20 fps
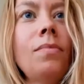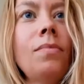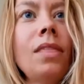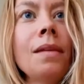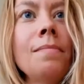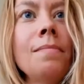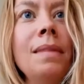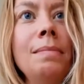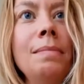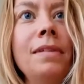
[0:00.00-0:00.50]

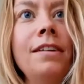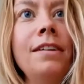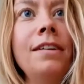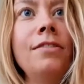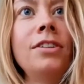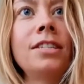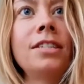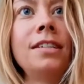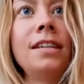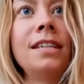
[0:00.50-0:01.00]
Maybe you
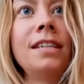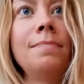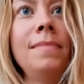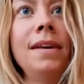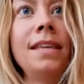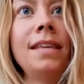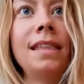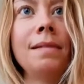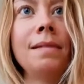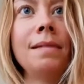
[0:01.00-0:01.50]
just need to make
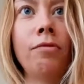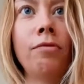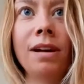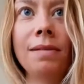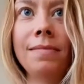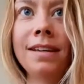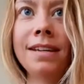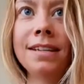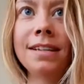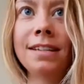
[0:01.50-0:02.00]
the
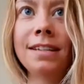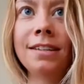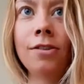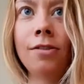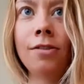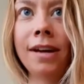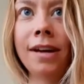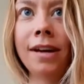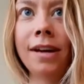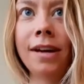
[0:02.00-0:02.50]
appointment to go
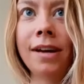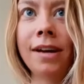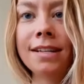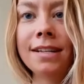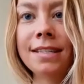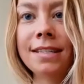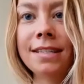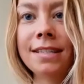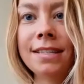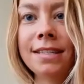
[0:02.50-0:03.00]
get
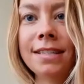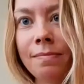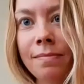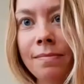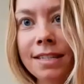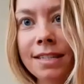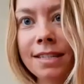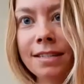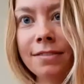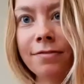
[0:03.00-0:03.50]
some
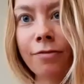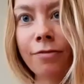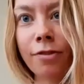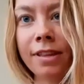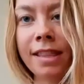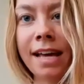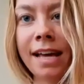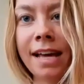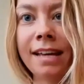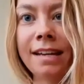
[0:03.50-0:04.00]
treatments
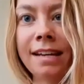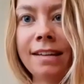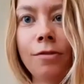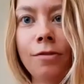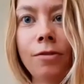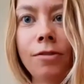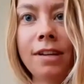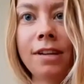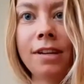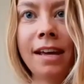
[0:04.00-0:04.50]
for that
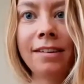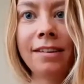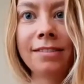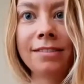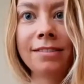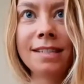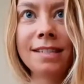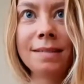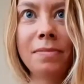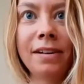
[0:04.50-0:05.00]
old
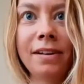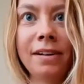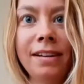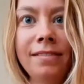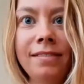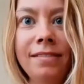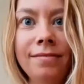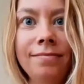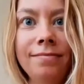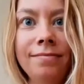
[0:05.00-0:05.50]
ankle
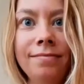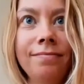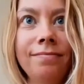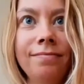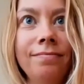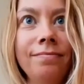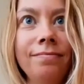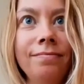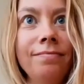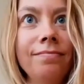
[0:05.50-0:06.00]
sprain
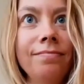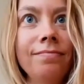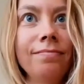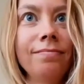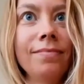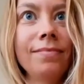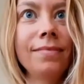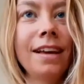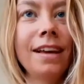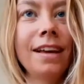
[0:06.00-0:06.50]

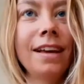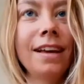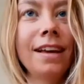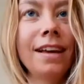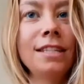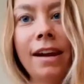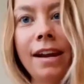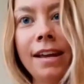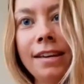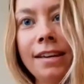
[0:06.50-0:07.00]

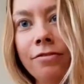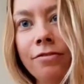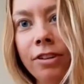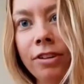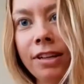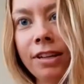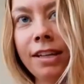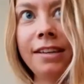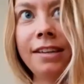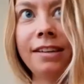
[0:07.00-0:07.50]
so that it can
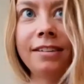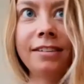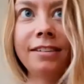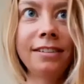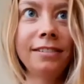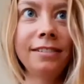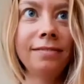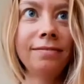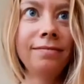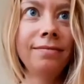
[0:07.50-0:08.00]
fully
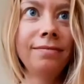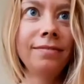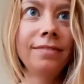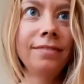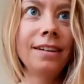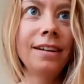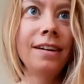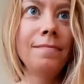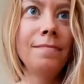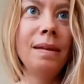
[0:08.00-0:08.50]
heal.
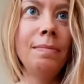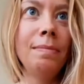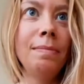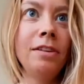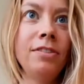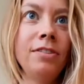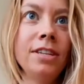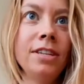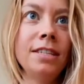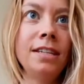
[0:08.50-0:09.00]
Maybe
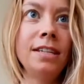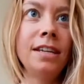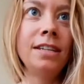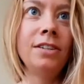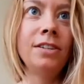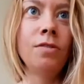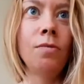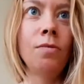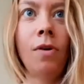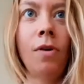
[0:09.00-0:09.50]
you just need
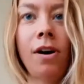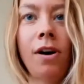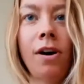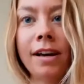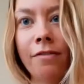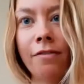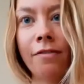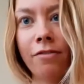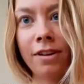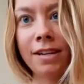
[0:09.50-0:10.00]
to walk
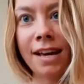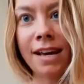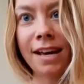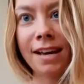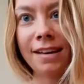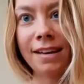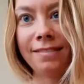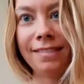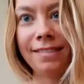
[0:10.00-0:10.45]
every day.